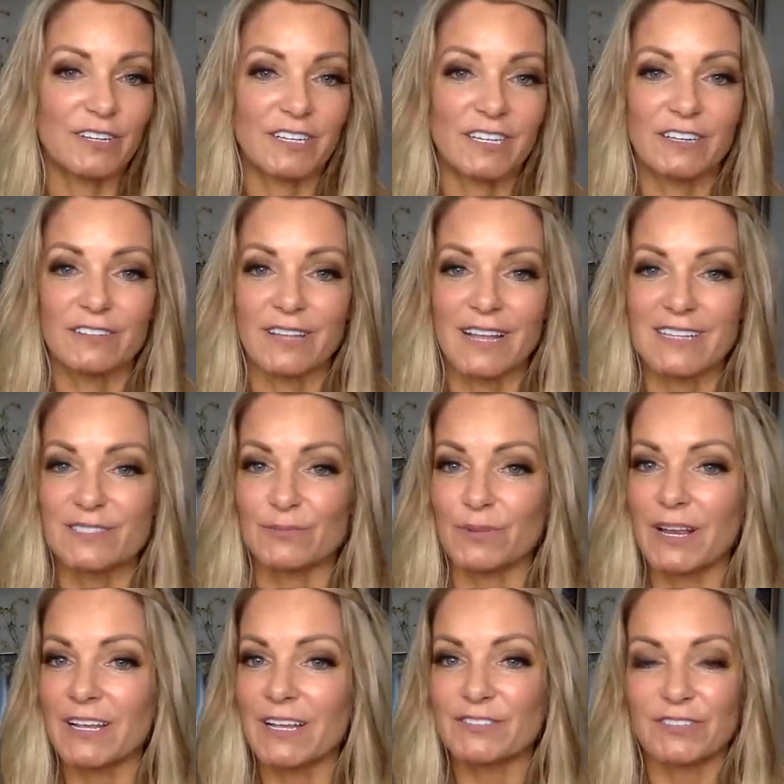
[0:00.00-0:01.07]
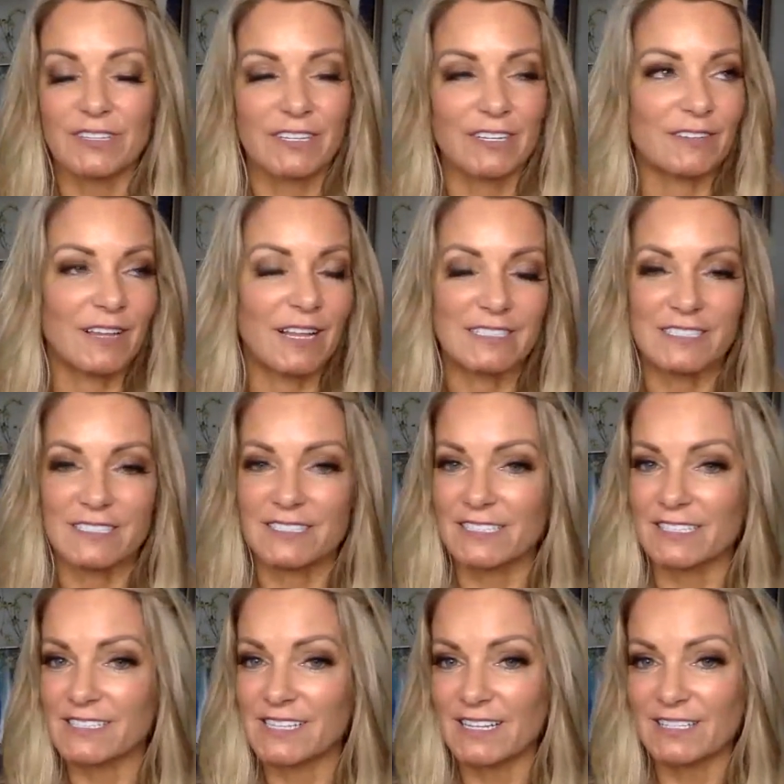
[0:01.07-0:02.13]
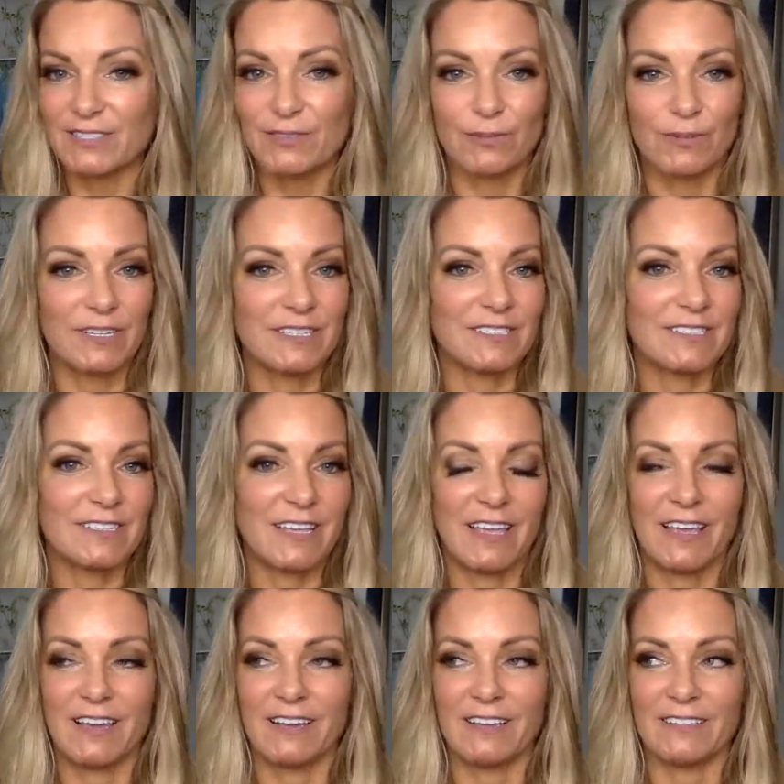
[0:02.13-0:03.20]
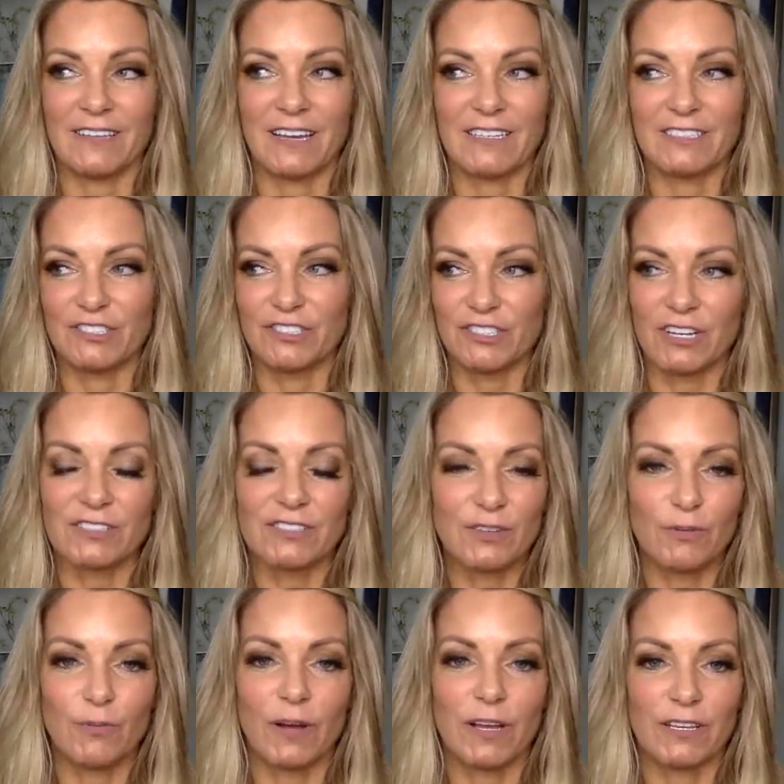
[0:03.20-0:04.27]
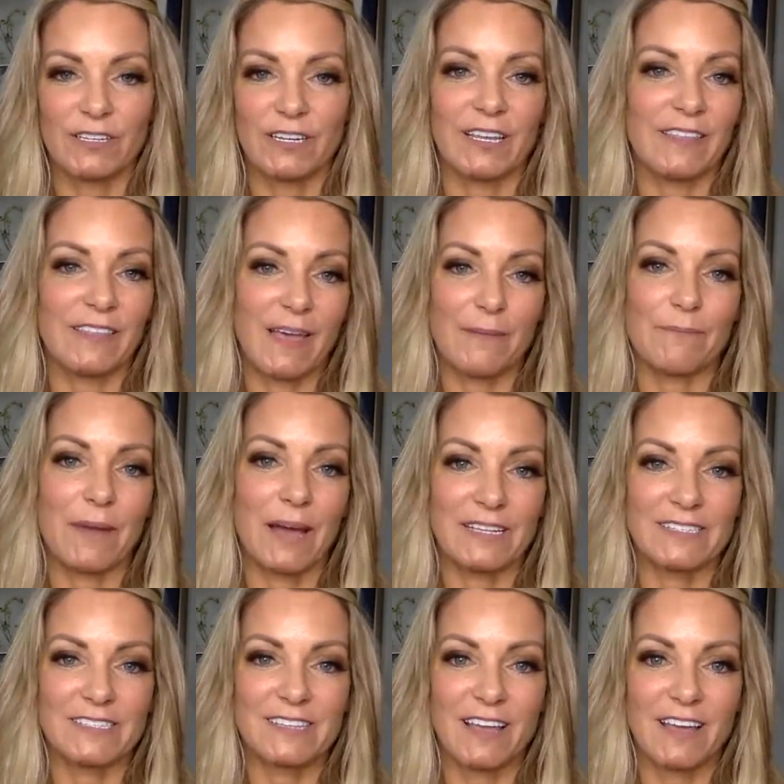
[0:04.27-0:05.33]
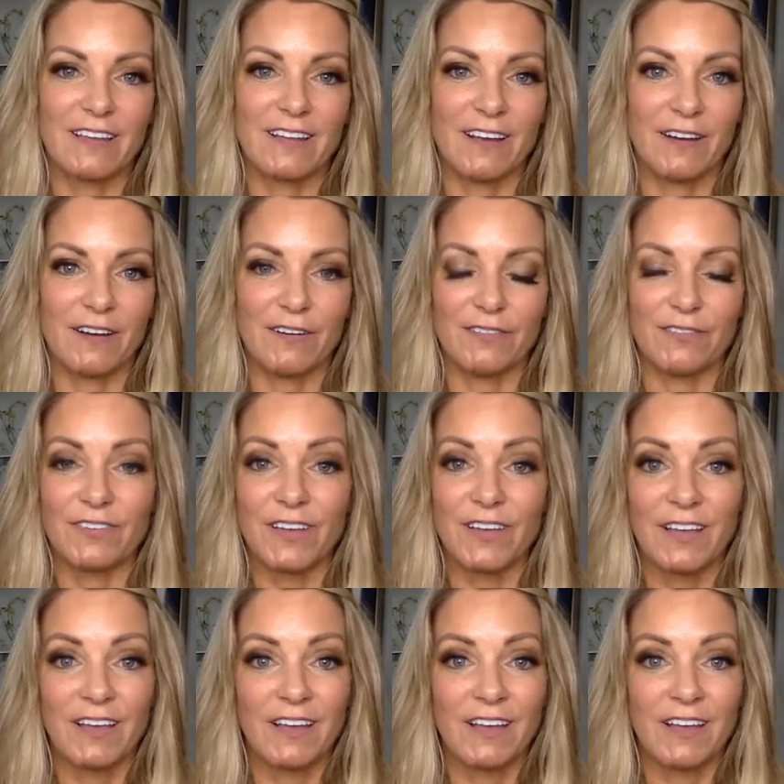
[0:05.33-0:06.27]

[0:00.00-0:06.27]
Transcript: You're going to hear lots of ranks, you're going to hear lots of success stories, and I just don't want you to get in that mindset of